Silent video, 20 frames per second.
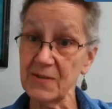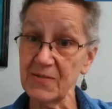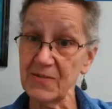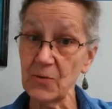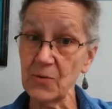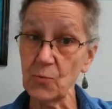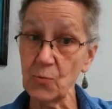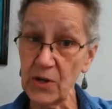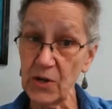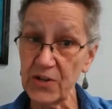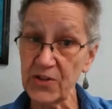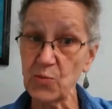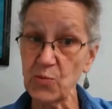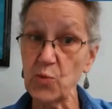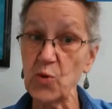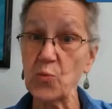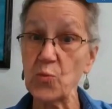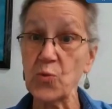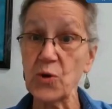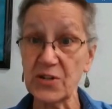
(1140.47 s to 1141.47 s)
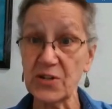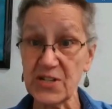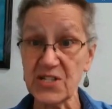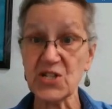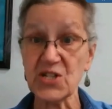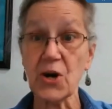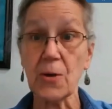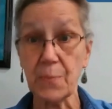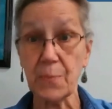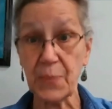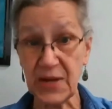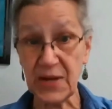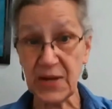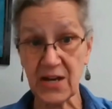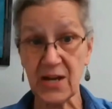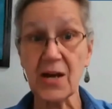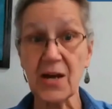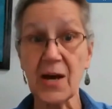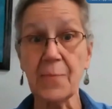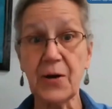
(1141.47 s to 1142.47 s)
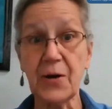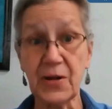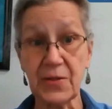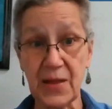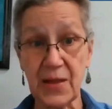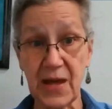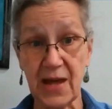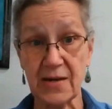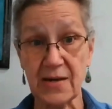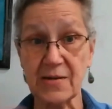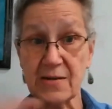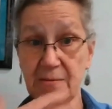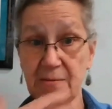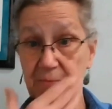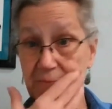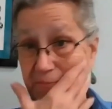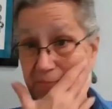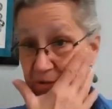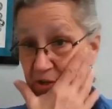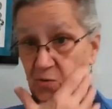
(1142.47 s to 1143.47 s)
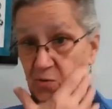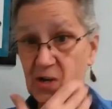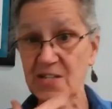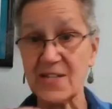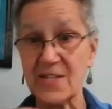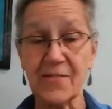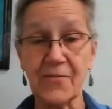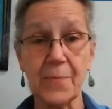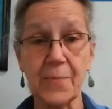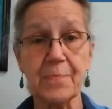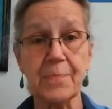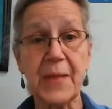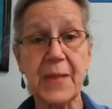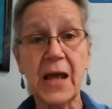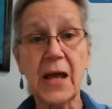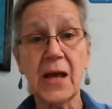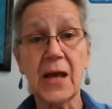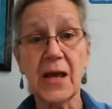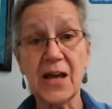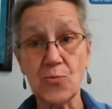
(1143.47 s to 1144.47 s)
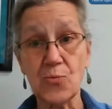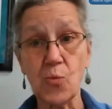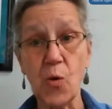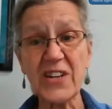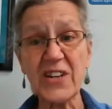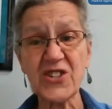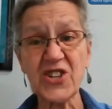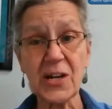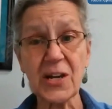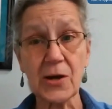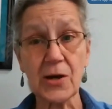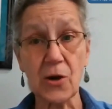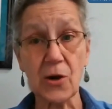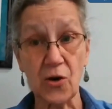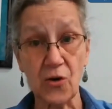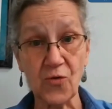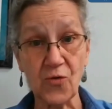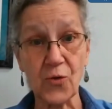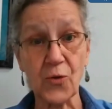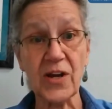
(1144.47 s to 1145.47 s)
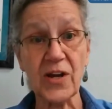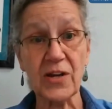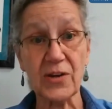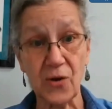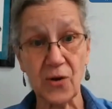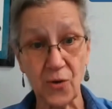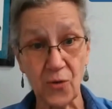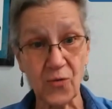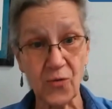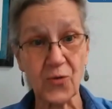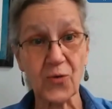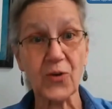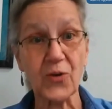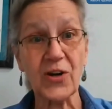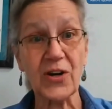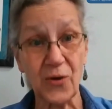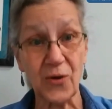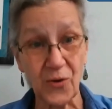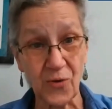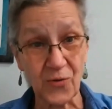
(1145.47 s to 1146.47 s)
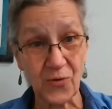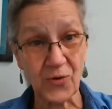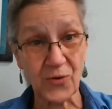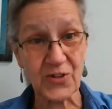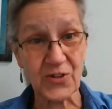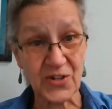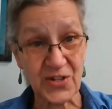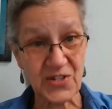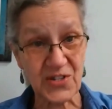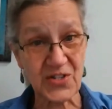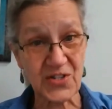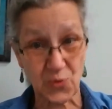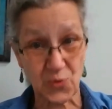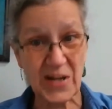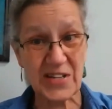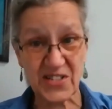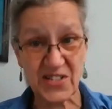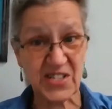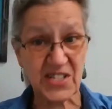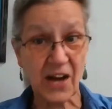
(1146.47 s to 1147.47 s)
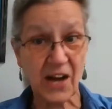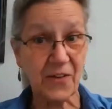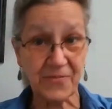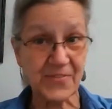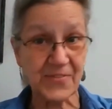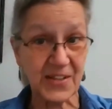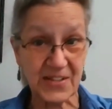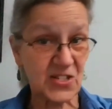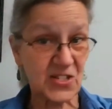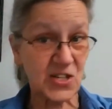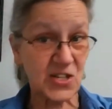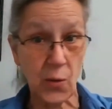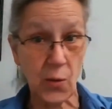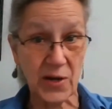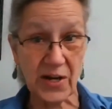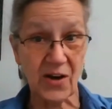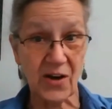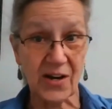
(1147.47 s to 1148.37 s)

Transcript: living with will really start picking up on that stress level and watching over and over and over the distress stuff that's going